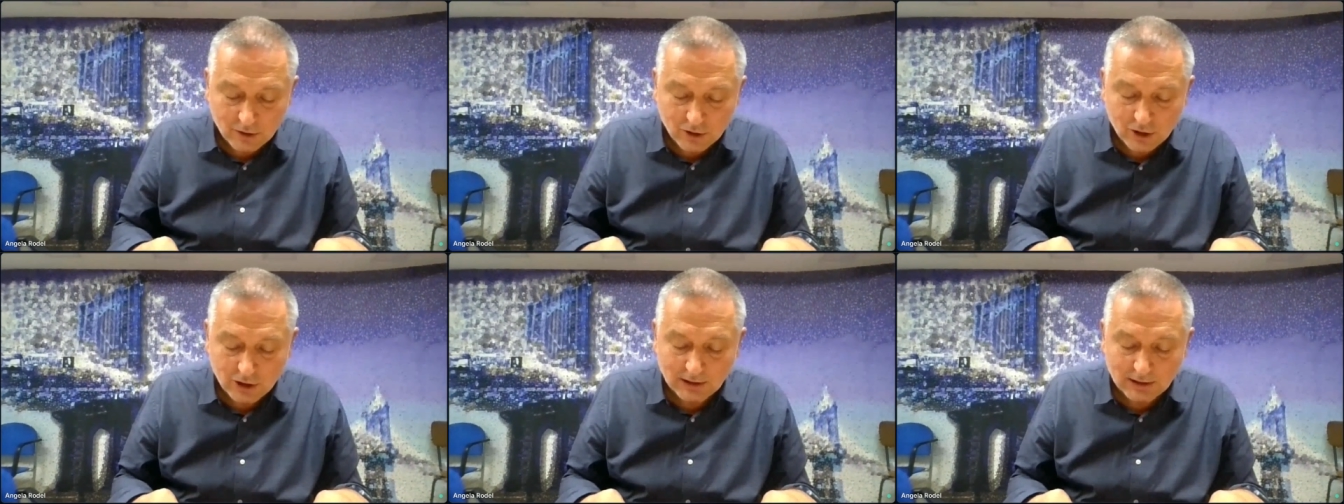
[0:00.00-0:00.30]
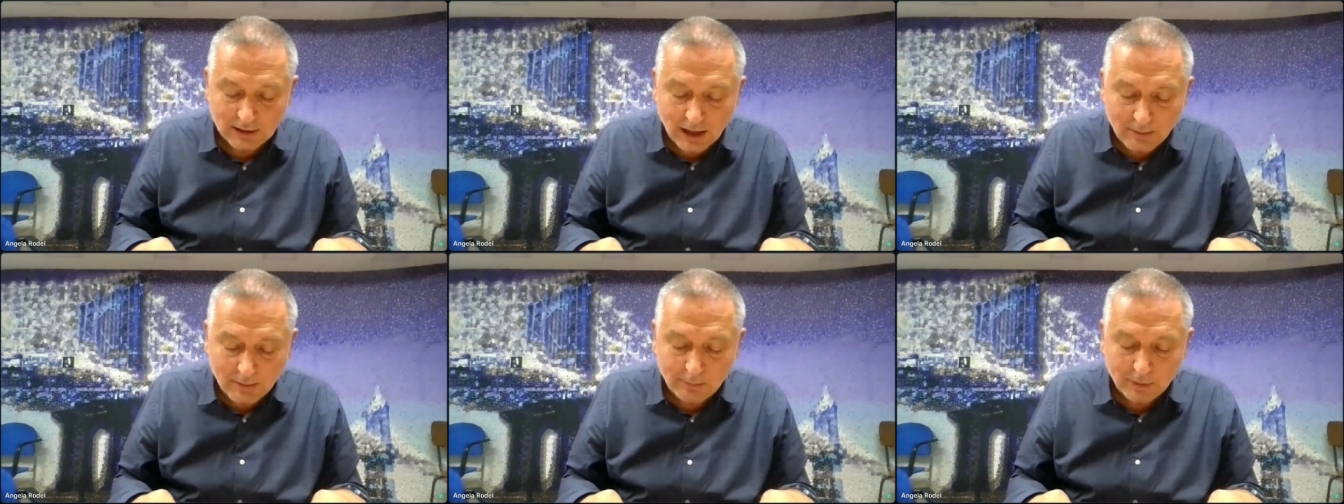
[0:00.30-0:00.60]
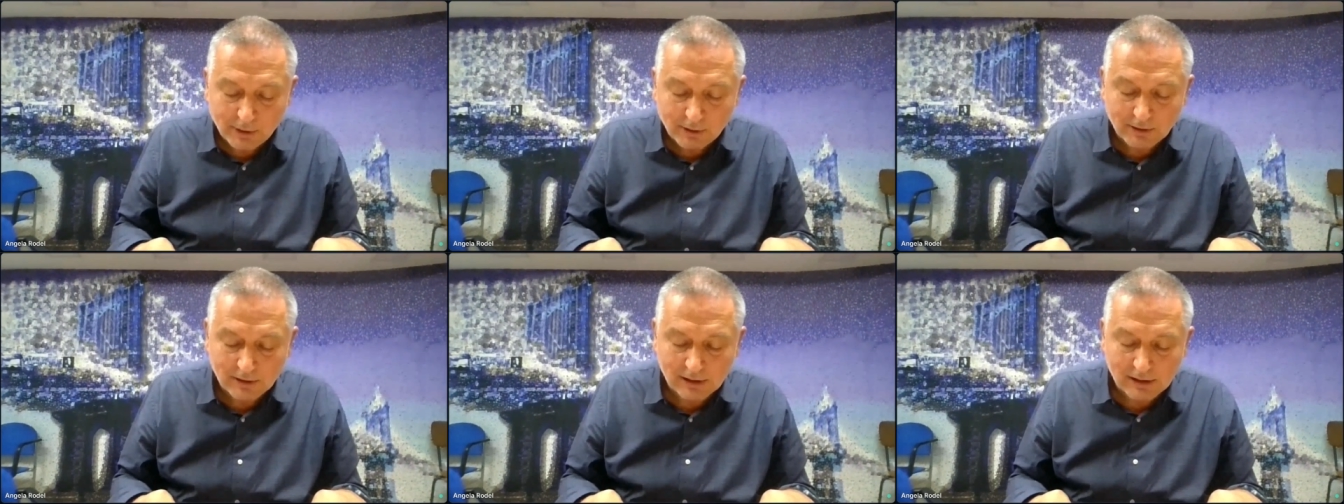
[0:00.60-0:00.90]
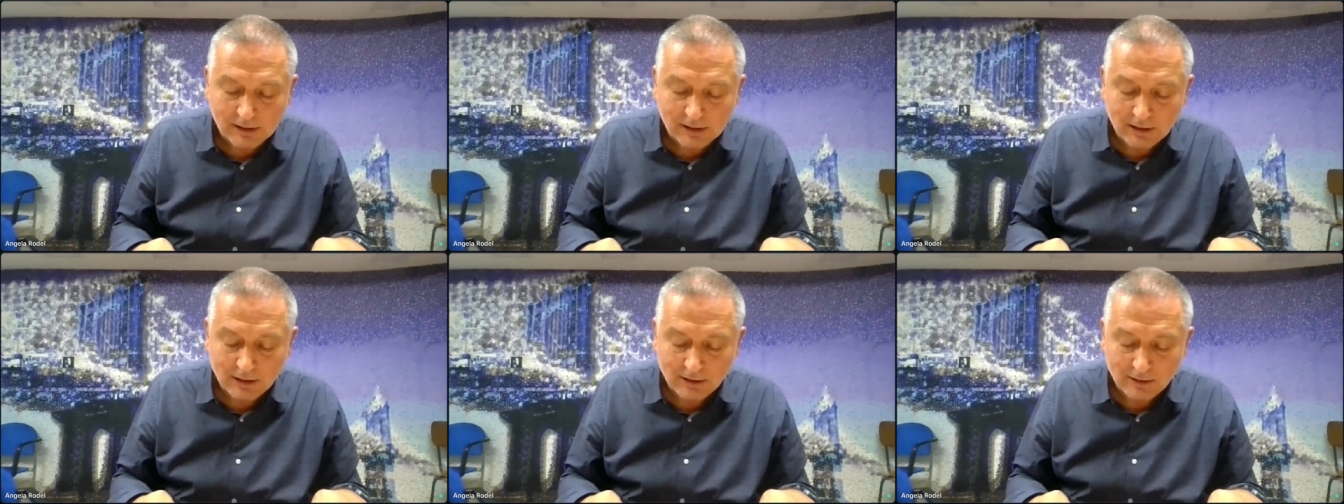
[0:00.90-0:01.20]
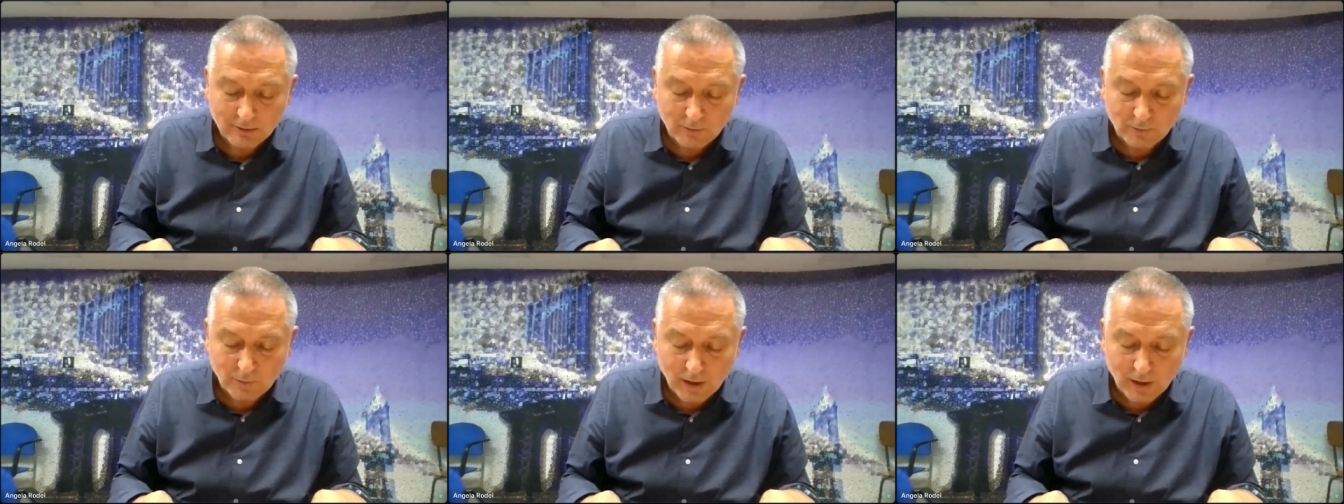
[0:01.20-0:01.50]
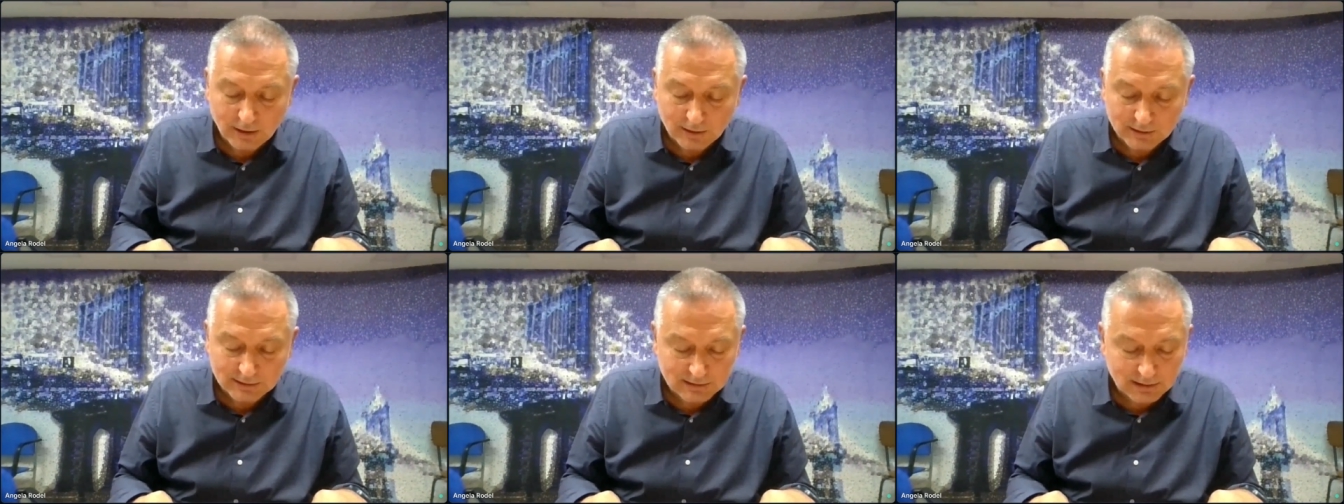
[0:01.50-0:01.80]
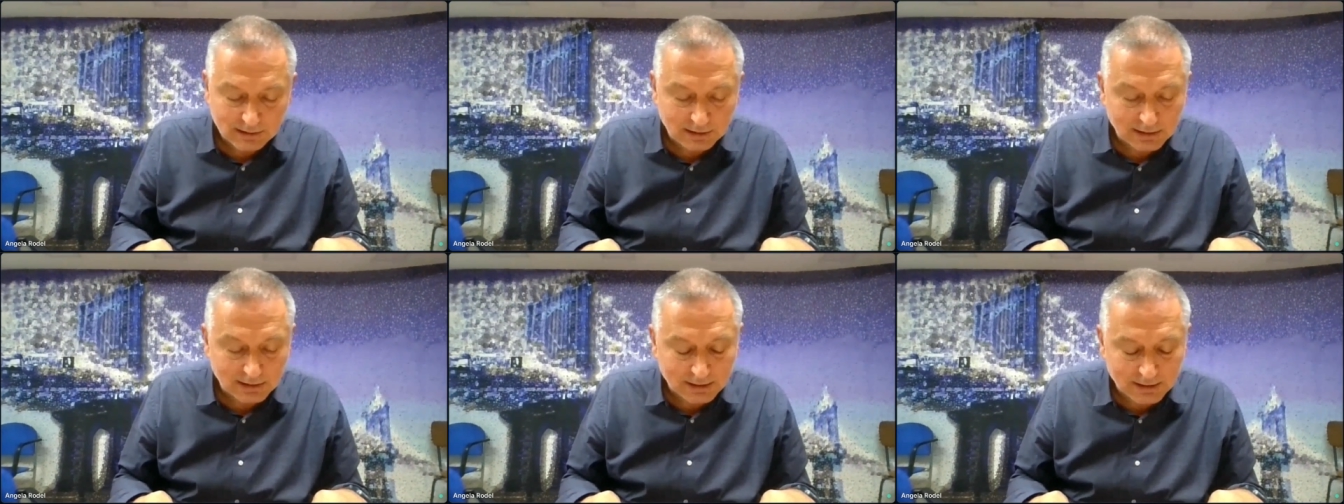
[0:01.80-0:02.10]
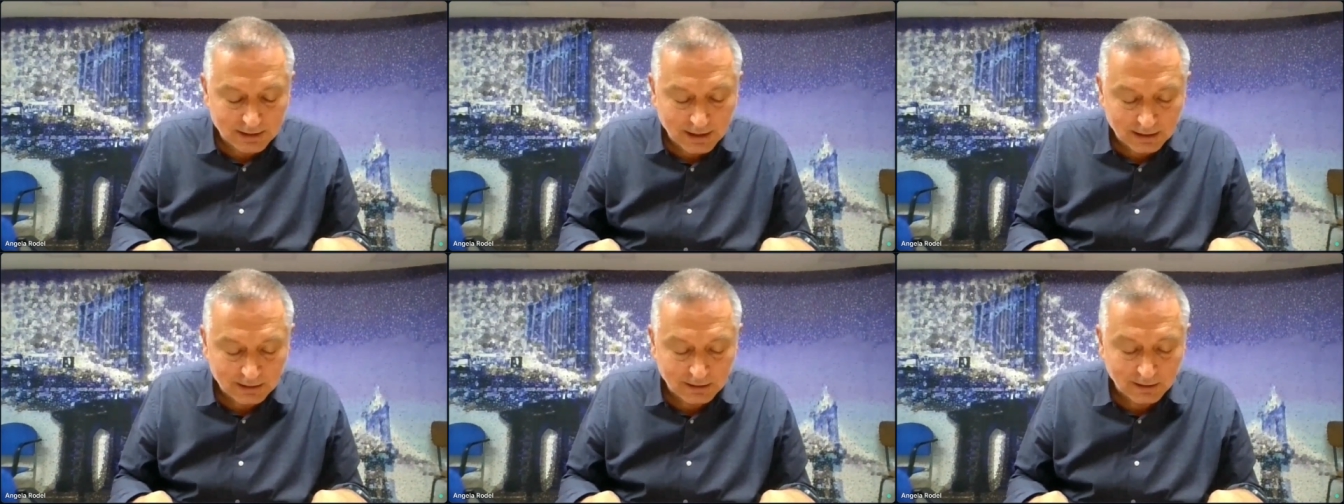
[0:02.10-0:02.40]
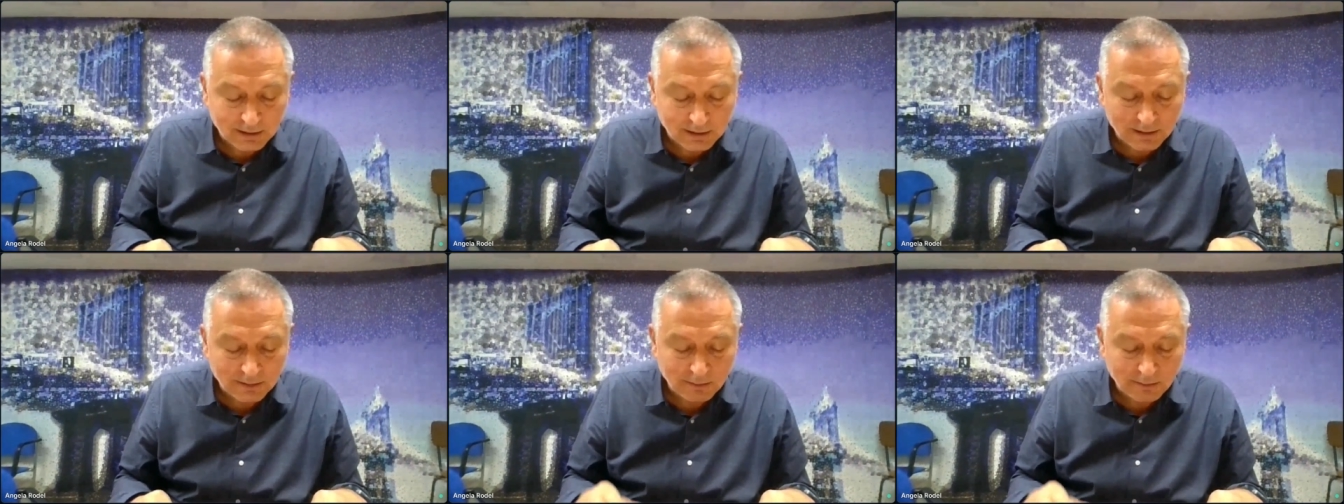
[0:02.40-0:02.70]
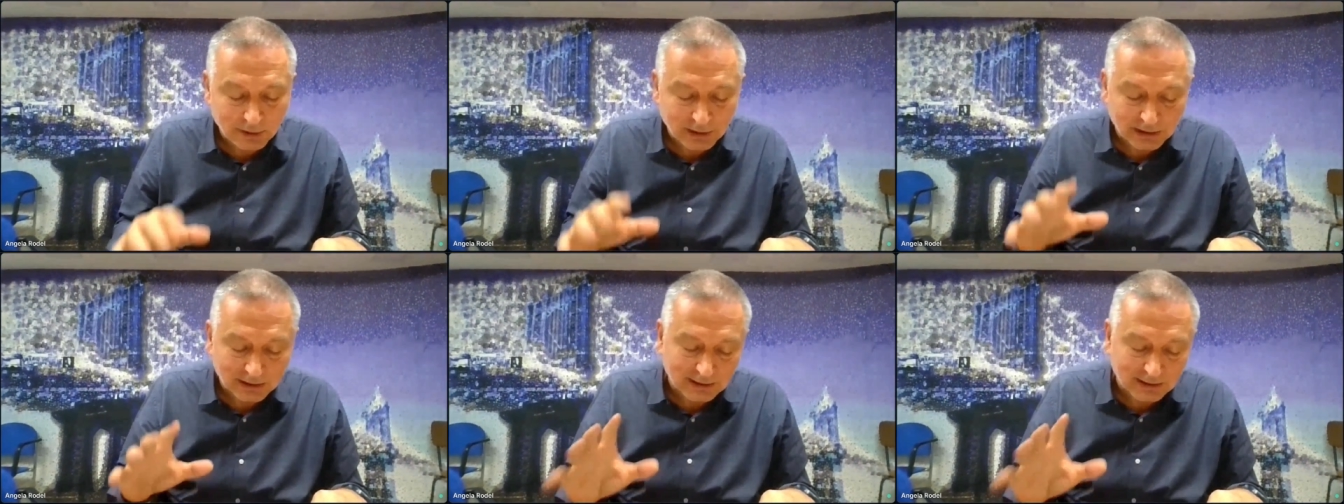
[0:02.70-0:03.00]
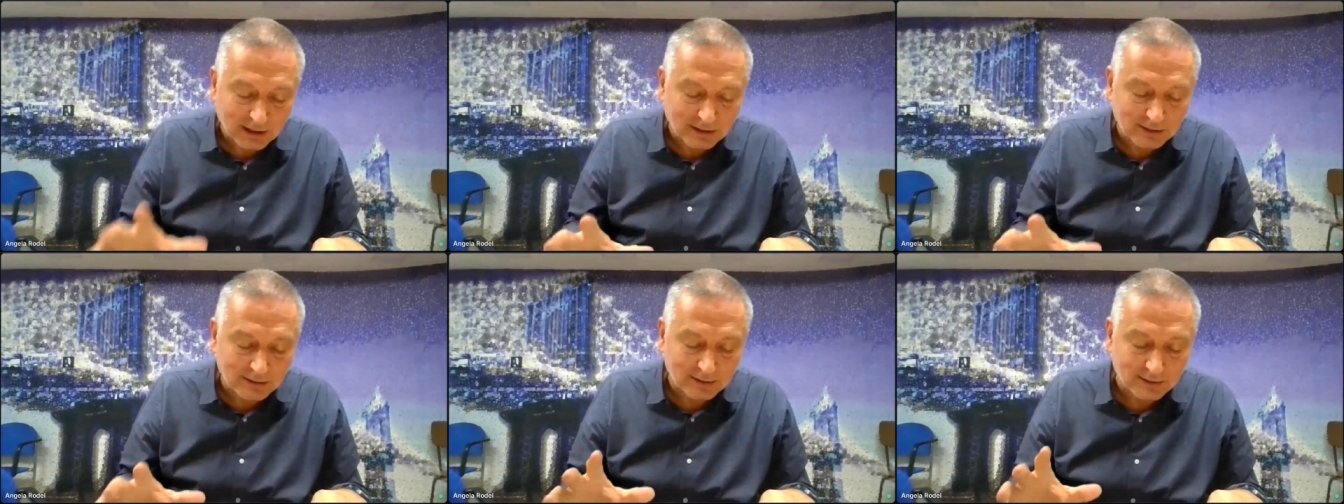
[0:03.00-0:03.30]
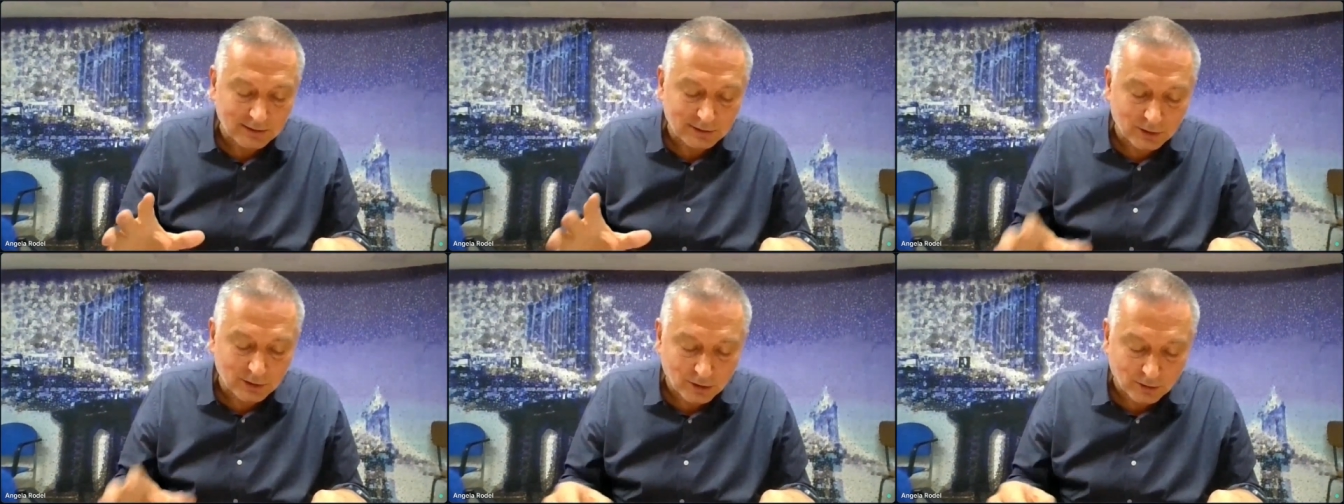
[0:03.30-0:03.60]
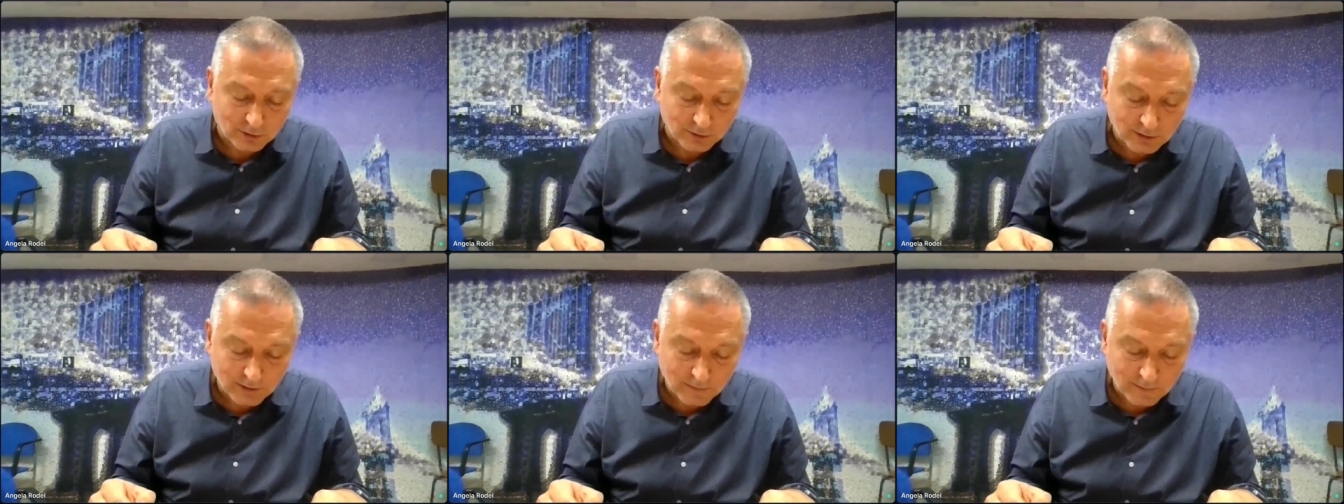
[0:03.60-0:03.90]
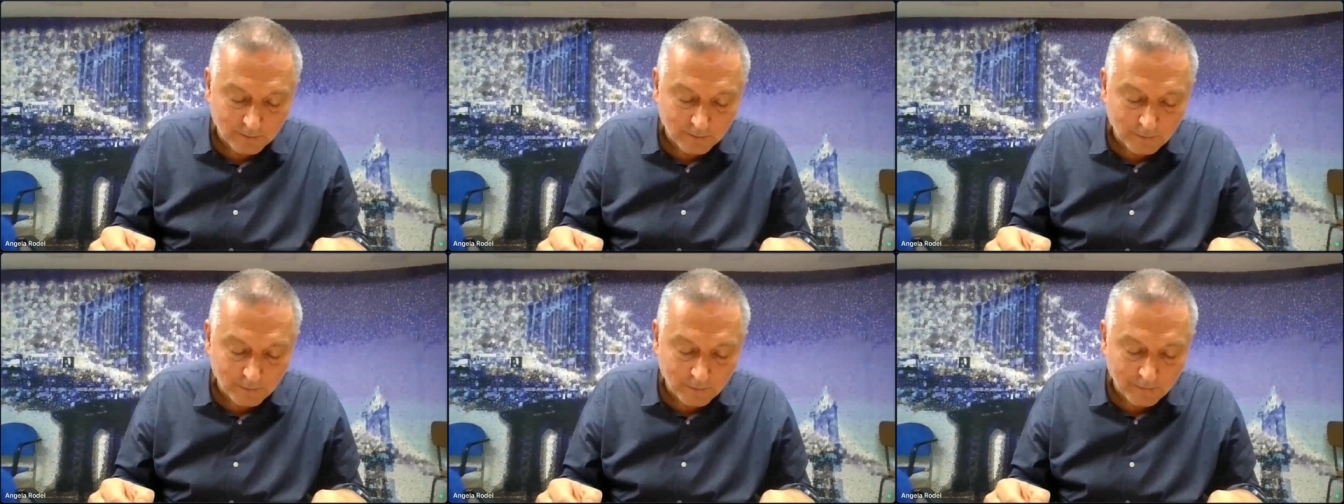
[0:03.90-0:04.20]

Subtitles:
she temporarily dwells in another protected zone.